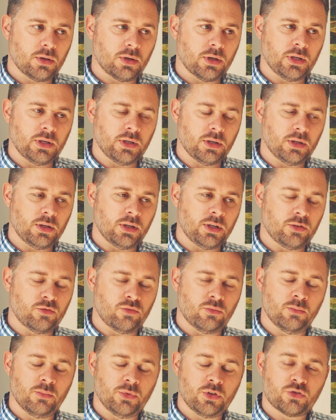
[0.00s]

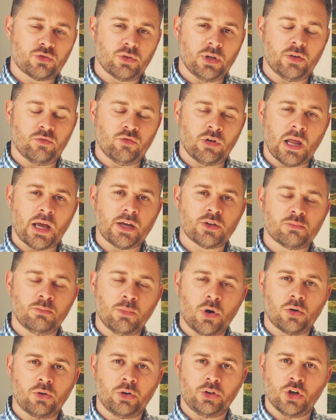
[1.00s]
it relies
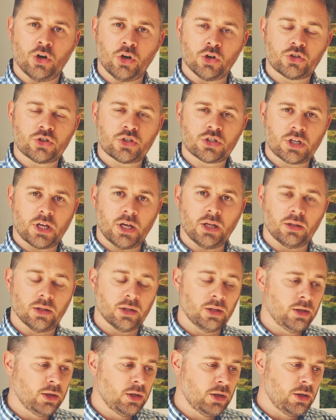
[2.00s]
more on your skill.